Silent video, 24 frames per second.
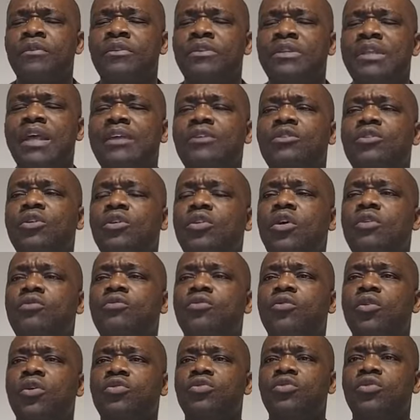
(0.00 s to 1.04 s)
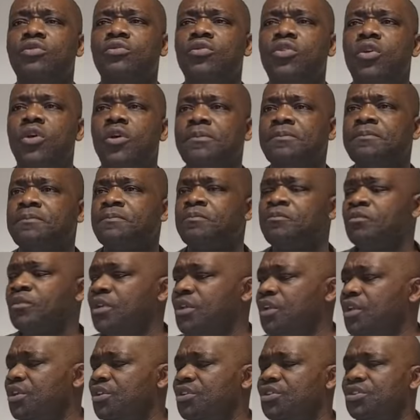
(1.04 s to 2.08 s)
Thank you, Lord, for what you've done.
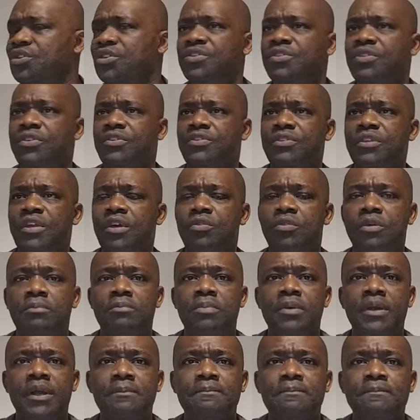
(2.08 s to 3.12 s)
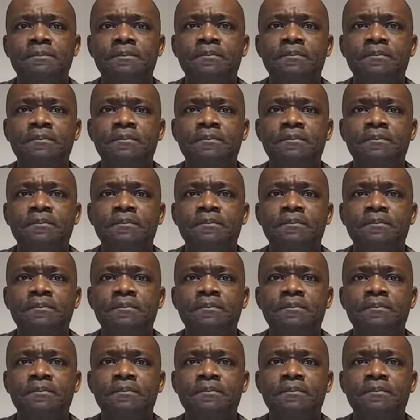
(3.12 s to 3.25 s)
In Jesus' name we pray.